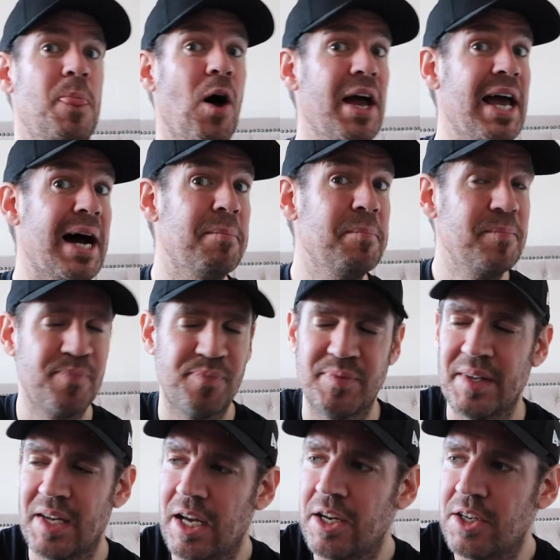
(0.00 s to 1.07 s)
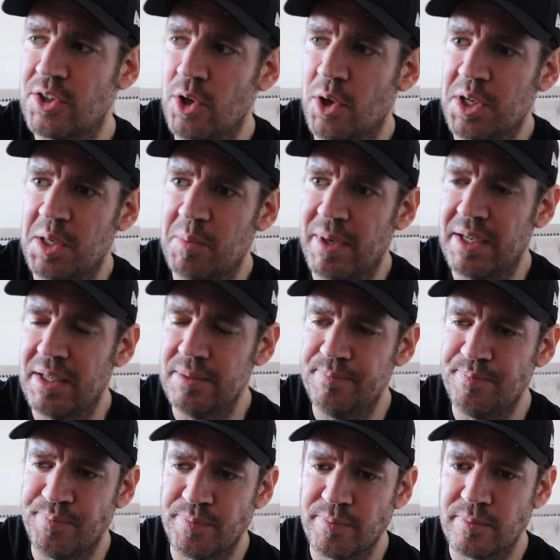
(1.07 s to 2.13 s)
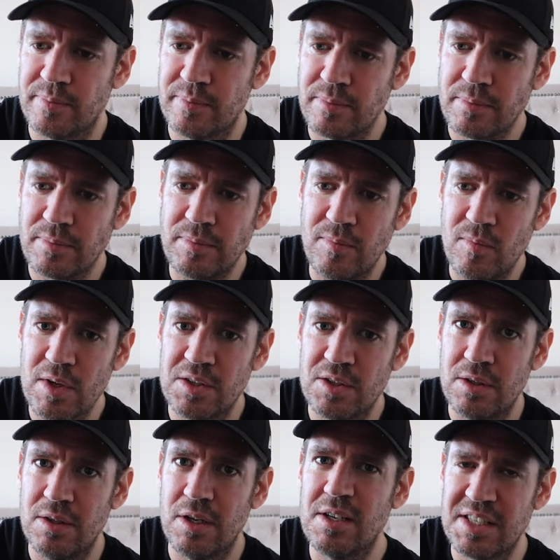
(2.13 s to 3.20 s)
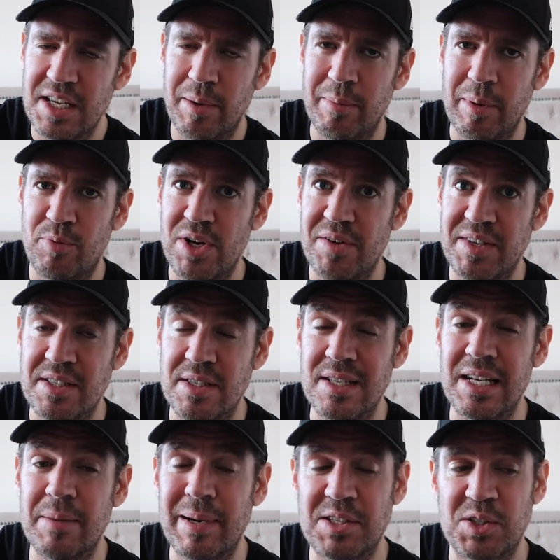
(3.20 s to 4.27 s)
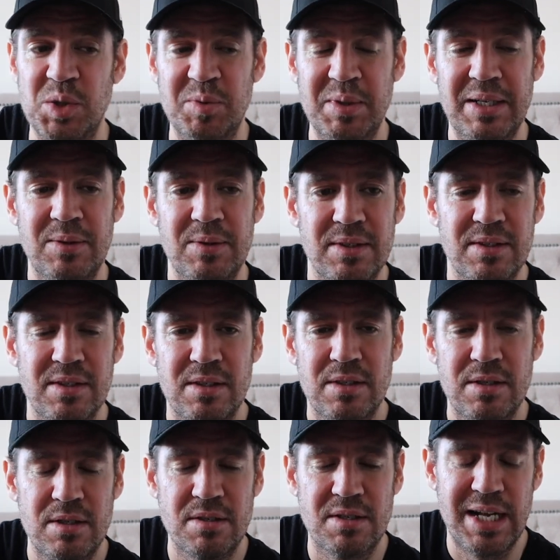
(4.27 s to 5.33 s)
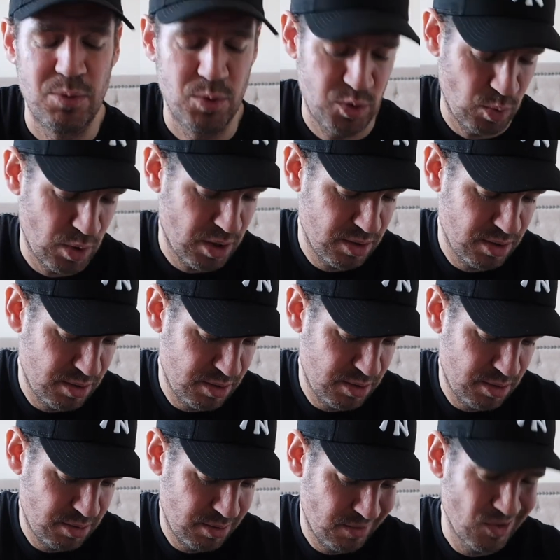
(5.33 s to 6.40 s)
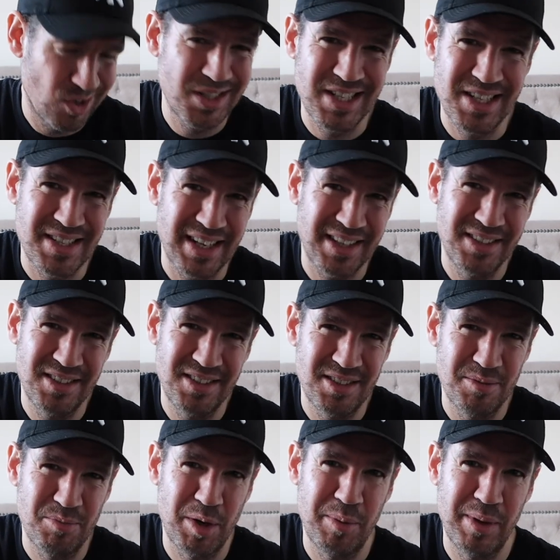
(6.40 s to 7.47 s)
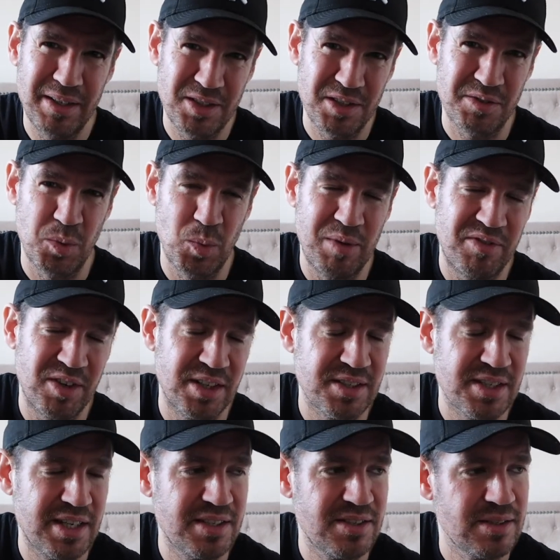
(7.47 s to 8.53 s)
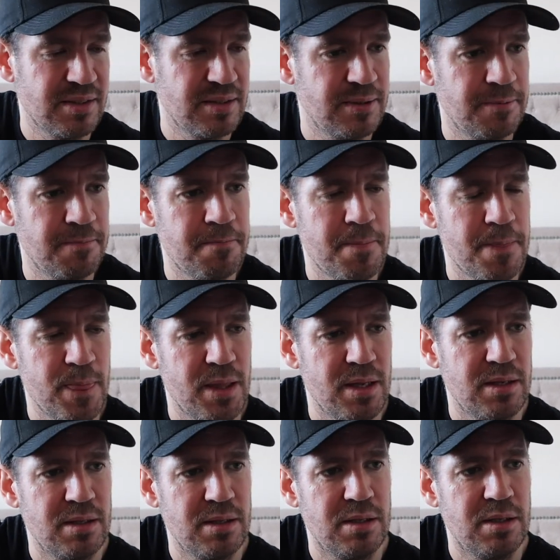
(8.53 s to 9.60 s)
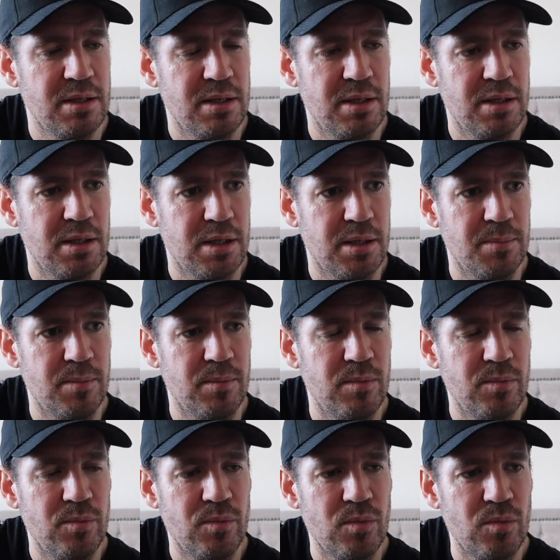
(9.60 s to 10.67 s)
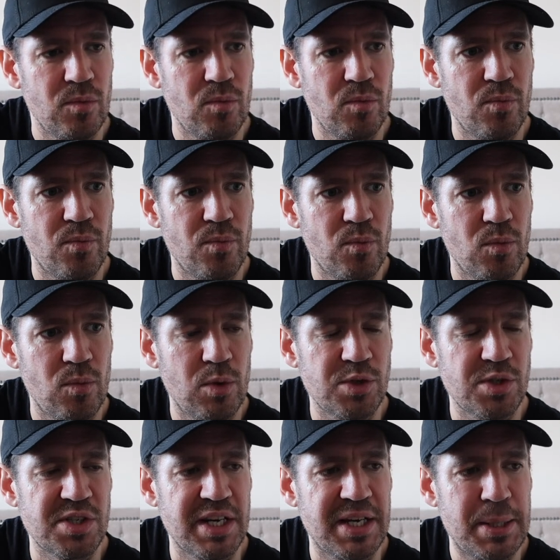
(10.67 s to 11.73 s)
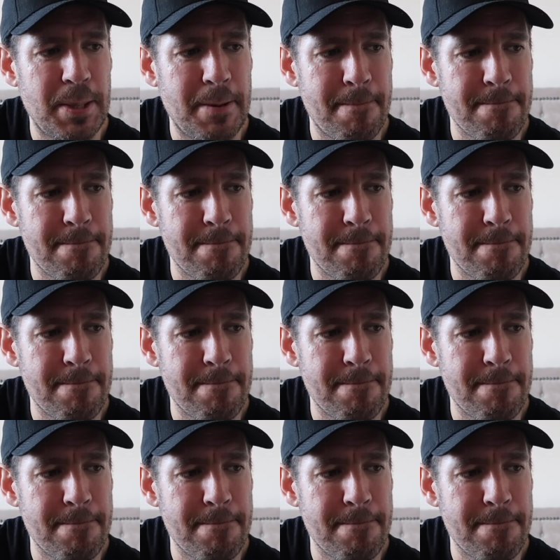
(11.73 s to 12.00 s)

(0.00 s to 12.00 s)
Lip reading: I am going to document, you can see that my breathing is nearly back to normal now. So that was what, 90 seconds probably, just from one flight of stairs. What was I saying?